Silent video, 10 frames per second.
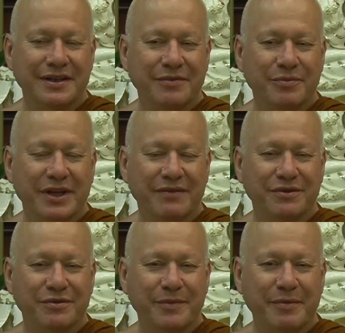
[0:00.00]
And we have
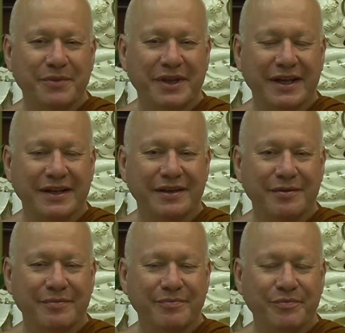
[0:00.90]
to remember that.
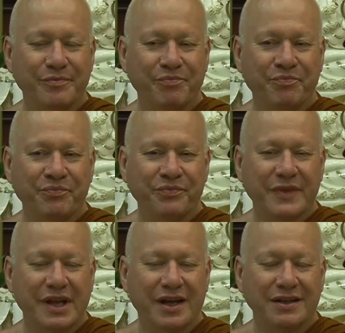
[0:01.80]

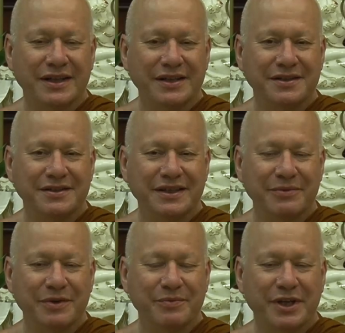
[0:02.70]
Our tendency
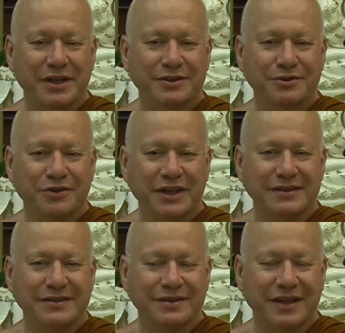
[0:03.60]
when we are
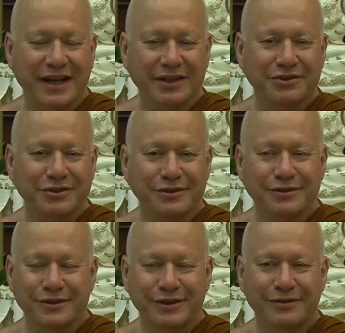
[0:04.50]
stressed,
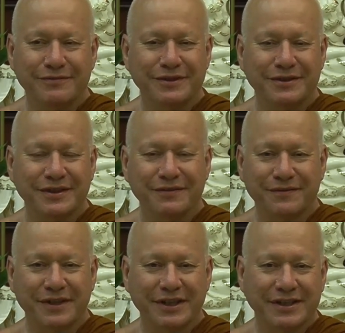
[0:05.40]
anxious, nervous,
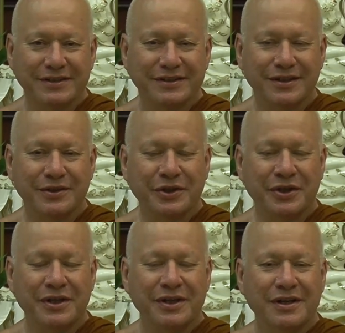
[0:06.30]
afraid is to
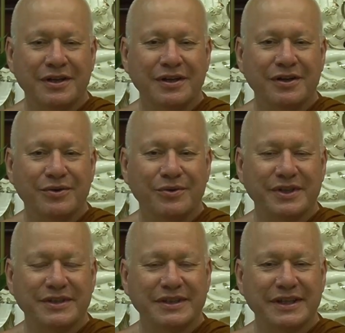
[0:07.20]

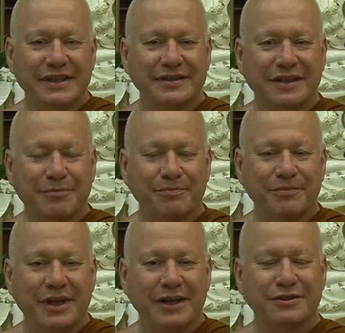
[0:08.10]
always seek some
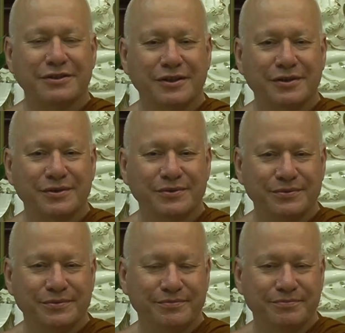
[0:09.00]
external